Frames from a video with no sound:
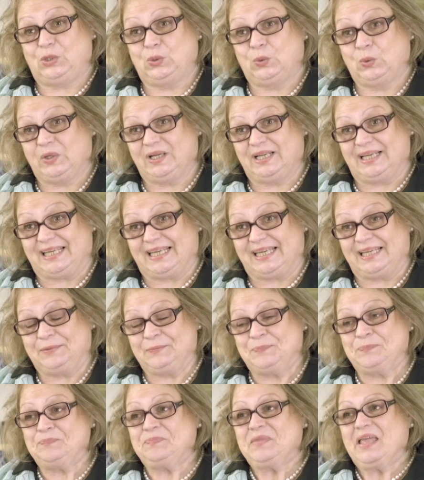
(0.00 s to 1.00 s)
locally,
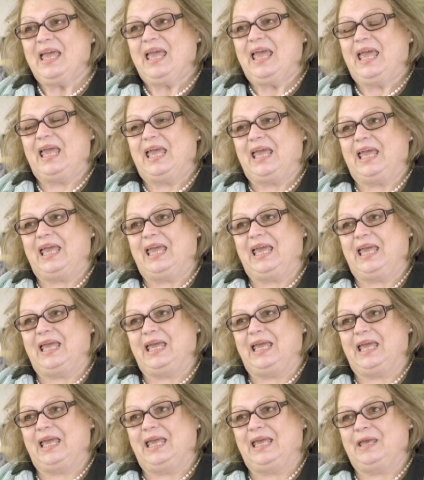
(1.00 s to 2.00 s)

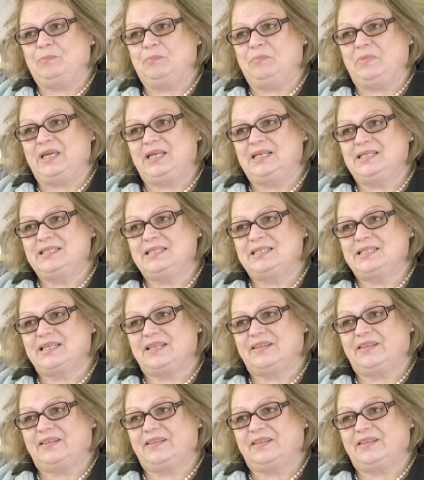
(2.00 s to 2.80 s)
it means